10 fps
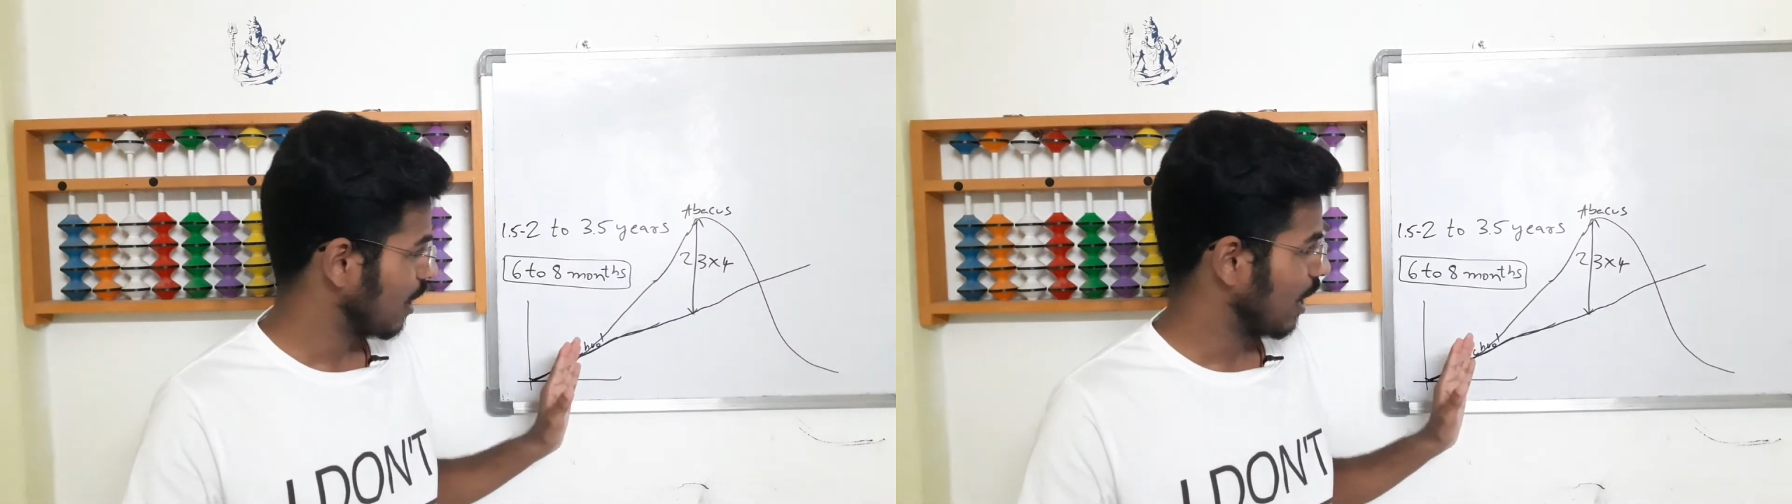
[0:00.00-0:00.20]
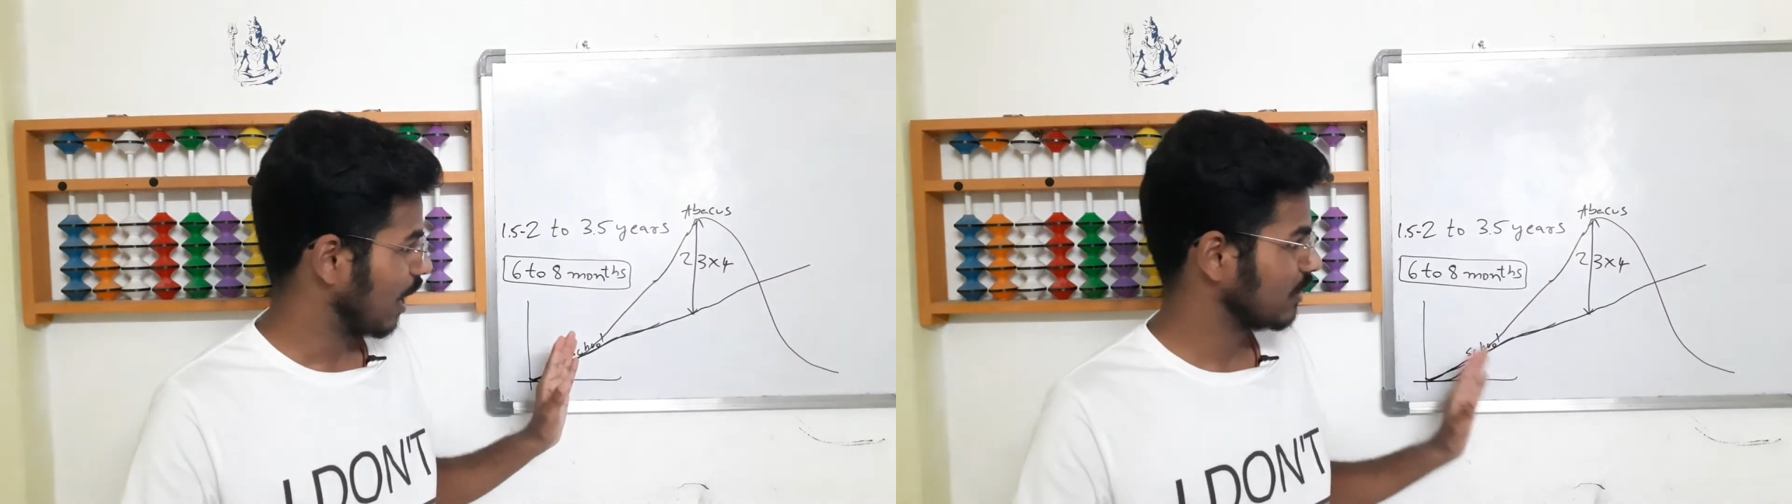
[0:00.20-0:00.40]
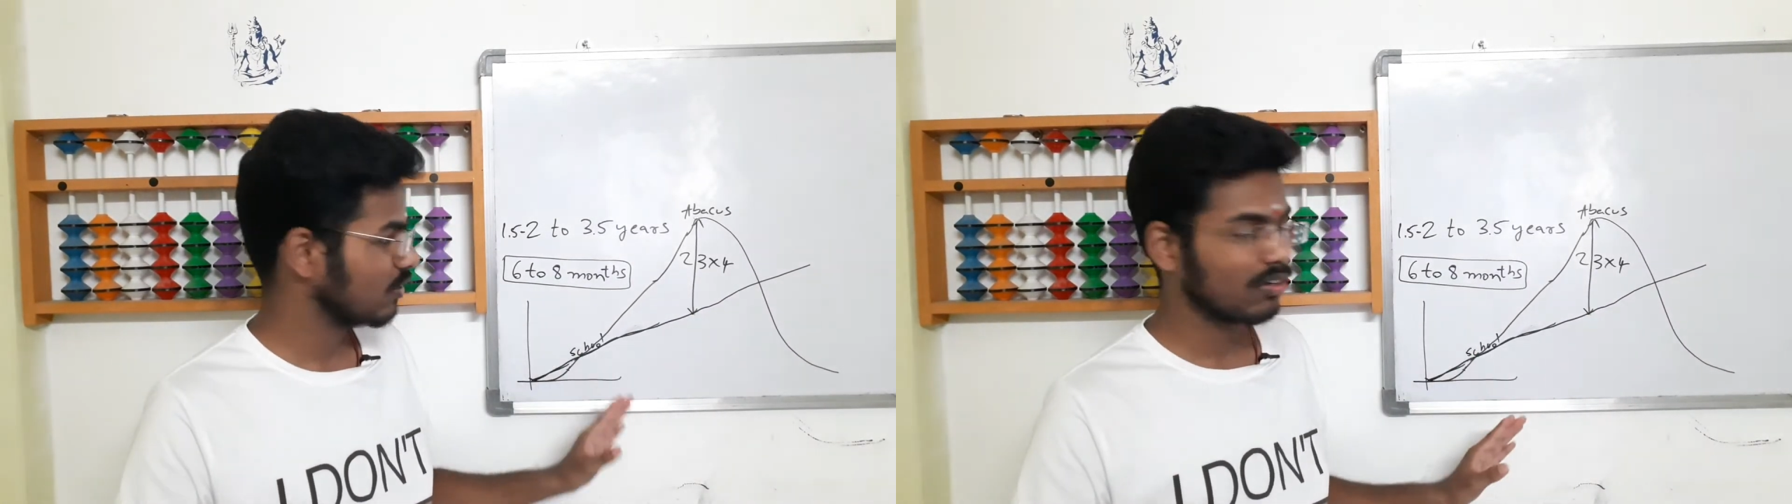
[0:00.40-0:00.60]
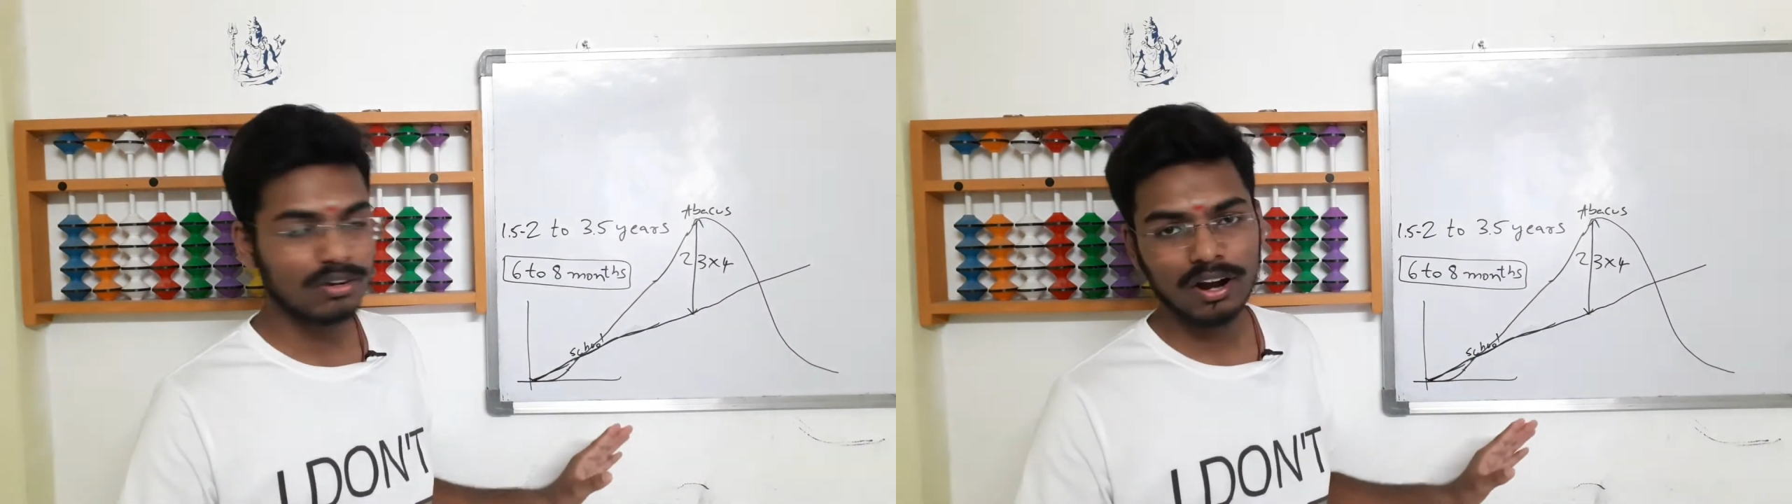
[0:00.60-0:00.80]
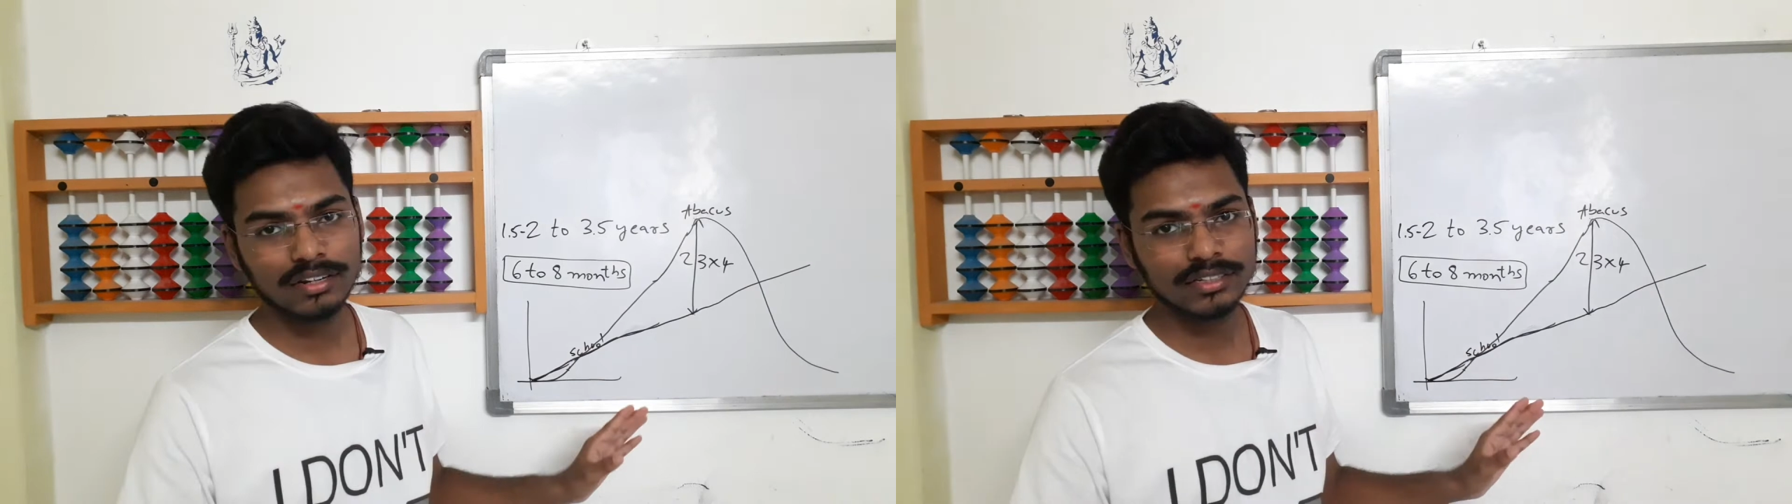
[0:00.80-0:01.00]
I think you
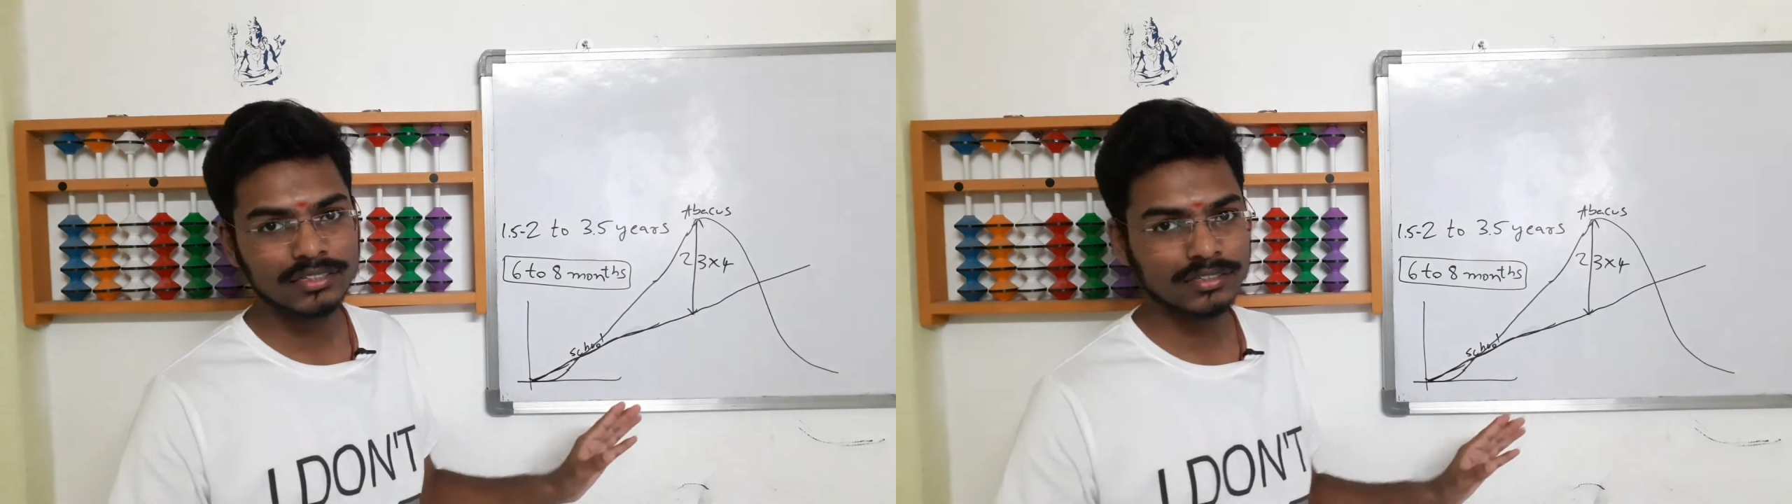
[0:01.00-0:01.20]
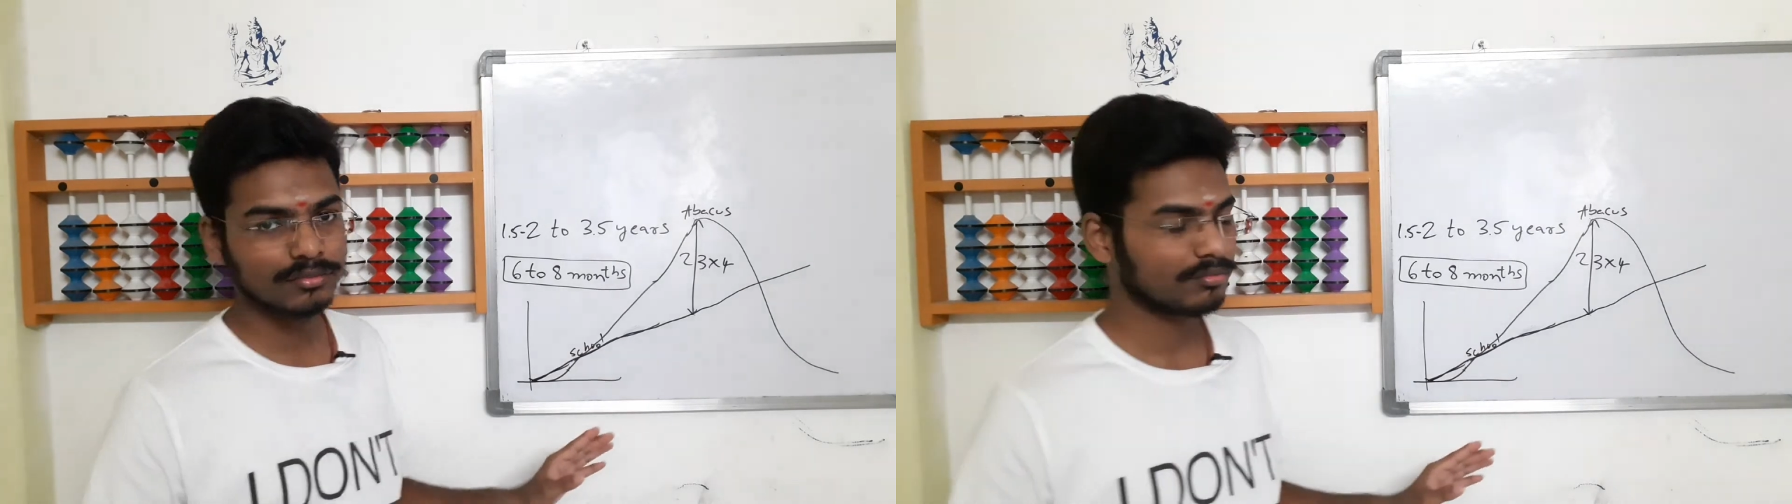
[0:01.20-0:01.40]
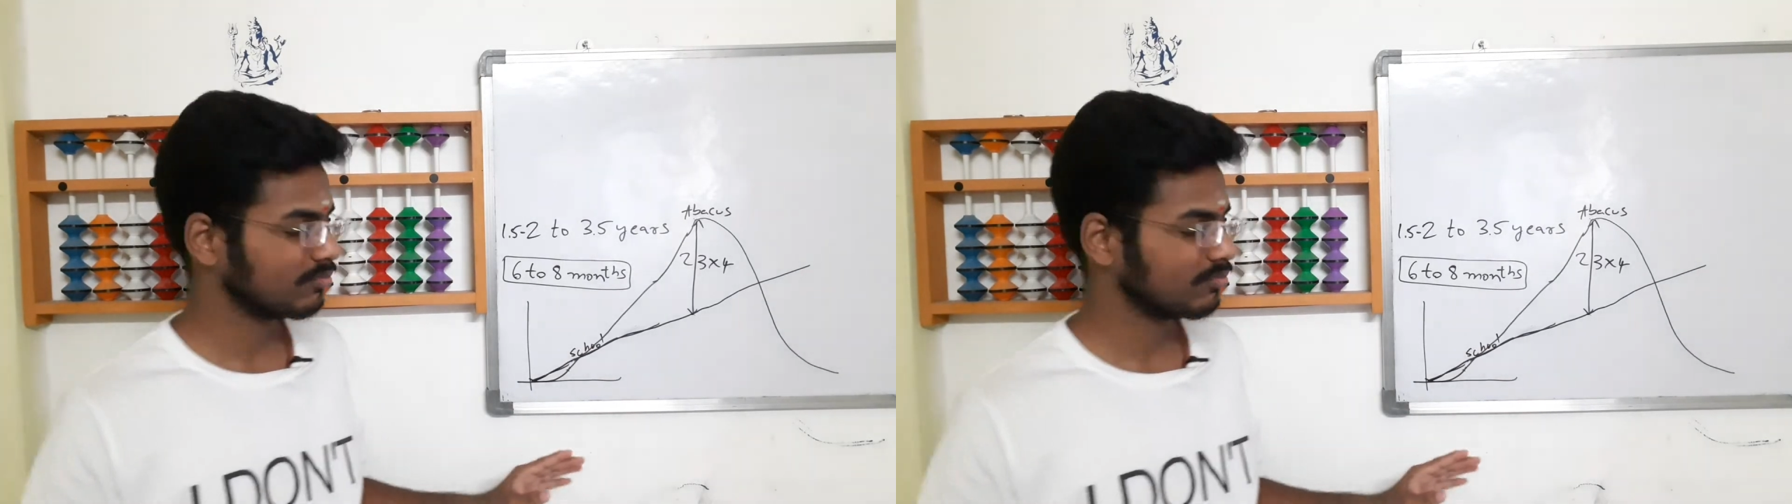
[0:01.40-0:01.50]
got this.